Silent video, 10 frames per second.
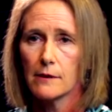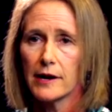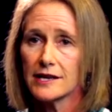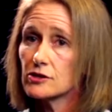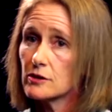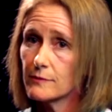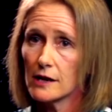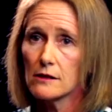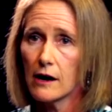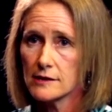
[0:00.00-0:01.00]
But it took me
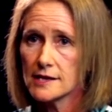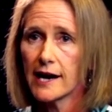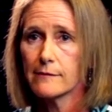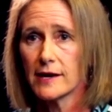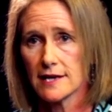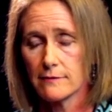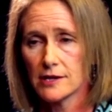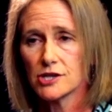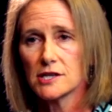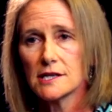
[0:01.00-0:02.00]
a long time, as I
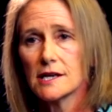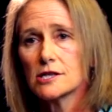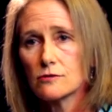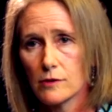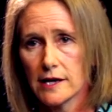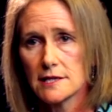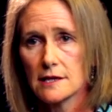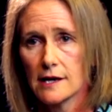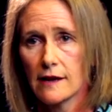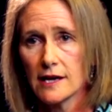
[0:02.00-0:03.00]
mentioned, to get to
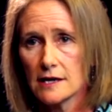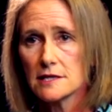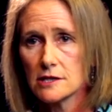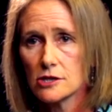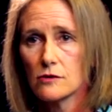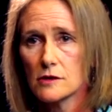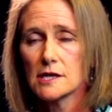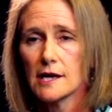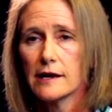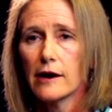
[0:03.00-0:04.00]
Russ and the Institute
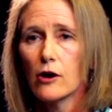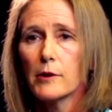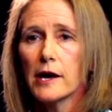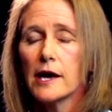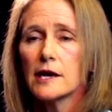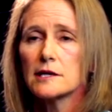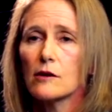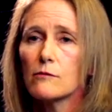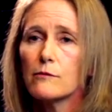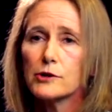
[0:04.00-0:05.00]
to get help.
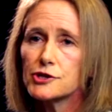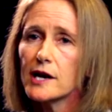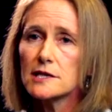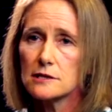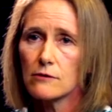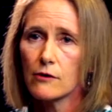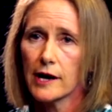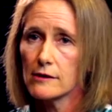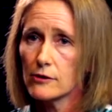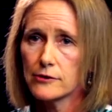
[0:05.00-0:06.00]
So progesterone,
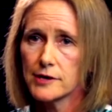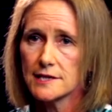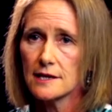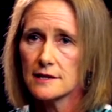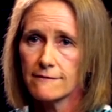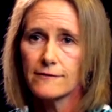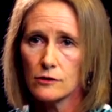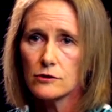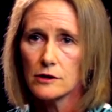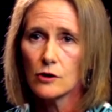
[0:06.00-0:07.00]
I learned, is, is a
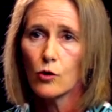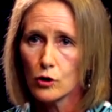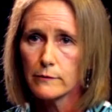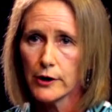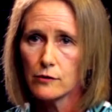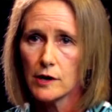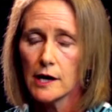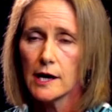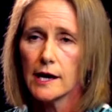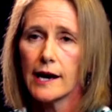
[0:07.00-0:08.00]
feel-good hormone.
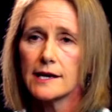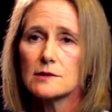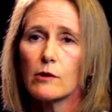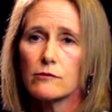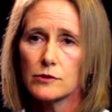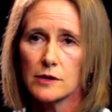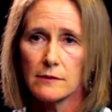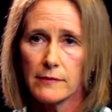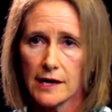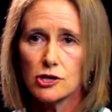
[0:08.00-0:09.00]
And it's what
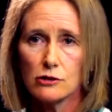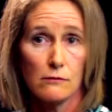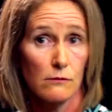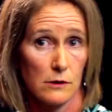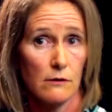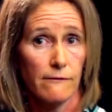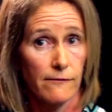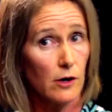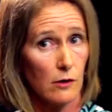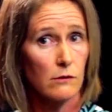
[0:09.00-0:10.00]
really makes you, you
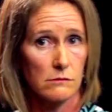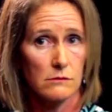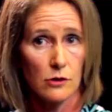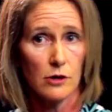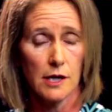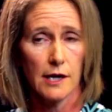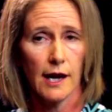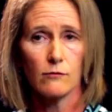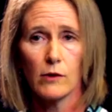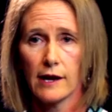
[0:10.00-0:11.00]
feel good
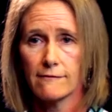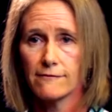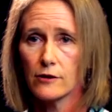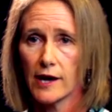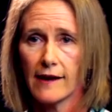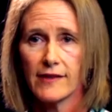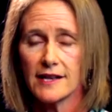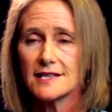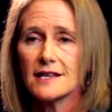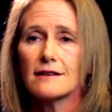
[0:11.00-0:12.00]
and, and feel, have
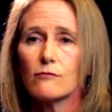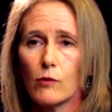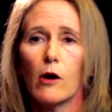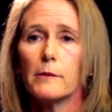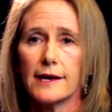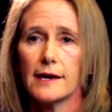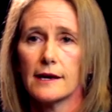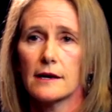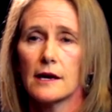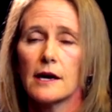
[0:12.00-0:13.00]
that sense of
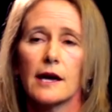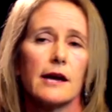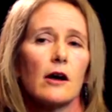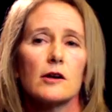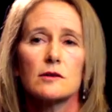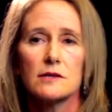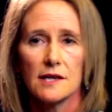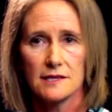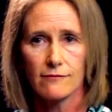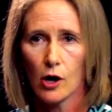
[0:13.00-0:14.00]
well-being, and also a
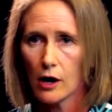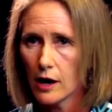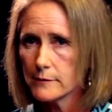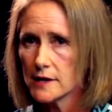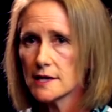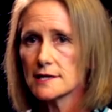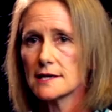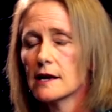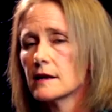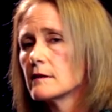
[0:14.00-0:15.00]
sense of
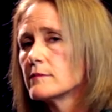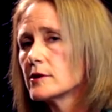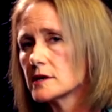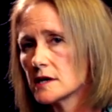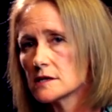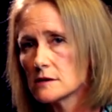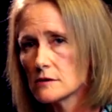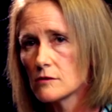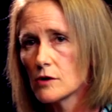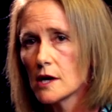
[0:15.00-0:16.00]
calmness and ability
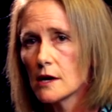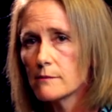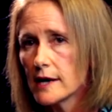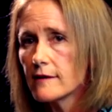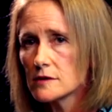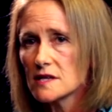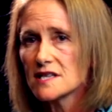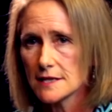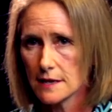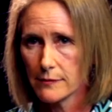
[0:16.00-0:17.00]
to be able to
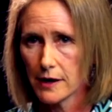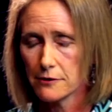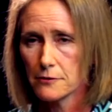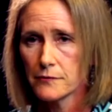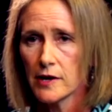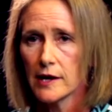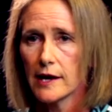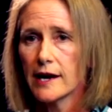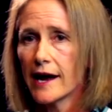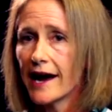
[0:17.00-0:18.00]
sleep better.
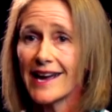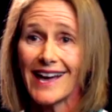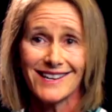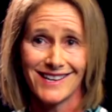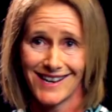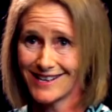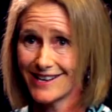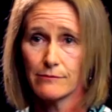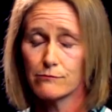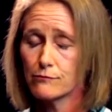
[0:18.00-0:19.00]
And I had n
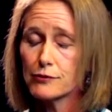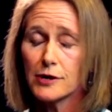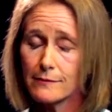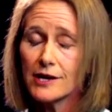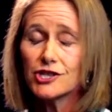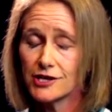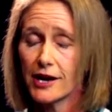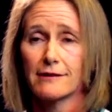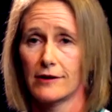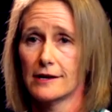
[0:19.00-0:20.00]
pretty much
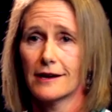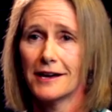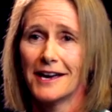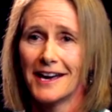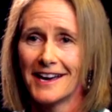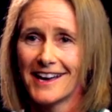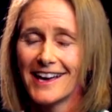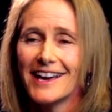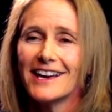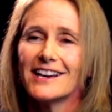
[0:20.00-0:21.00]
none of it.
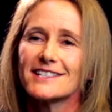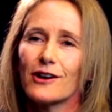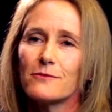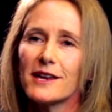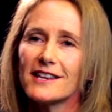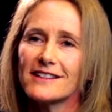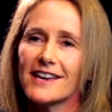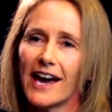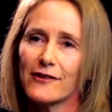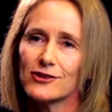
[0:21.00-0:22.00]
So
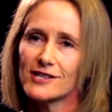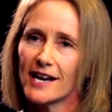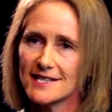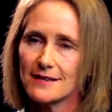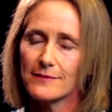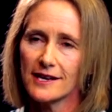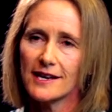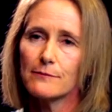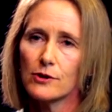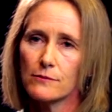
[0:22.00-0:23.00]
immediately after testing me,
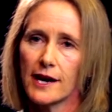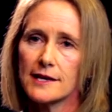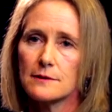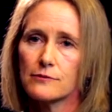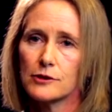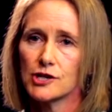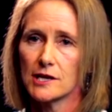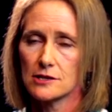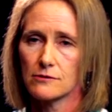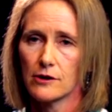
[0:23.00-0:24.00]
he put me on some
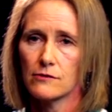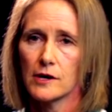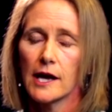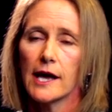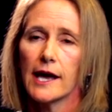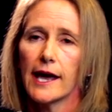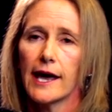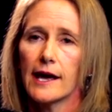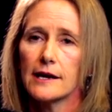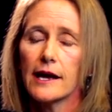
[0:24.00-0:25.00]
progesterone,
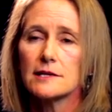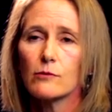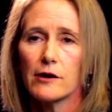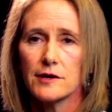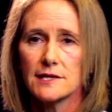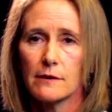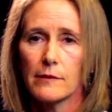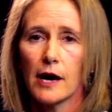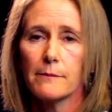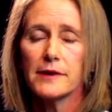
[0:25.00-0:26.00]
and as well as
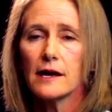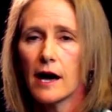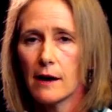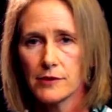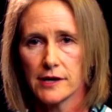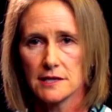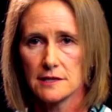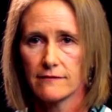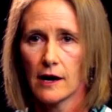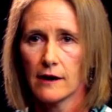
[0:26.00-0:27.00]
some uh,
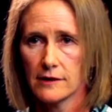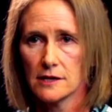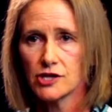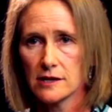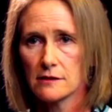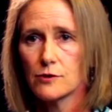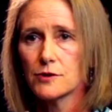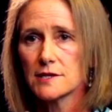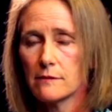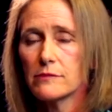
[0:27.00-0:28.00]
B-complex uh,
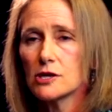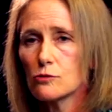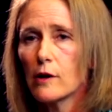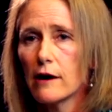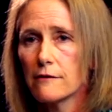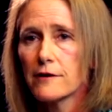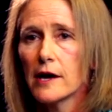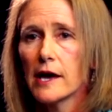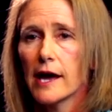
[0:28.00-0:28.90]
injectables and B twelve.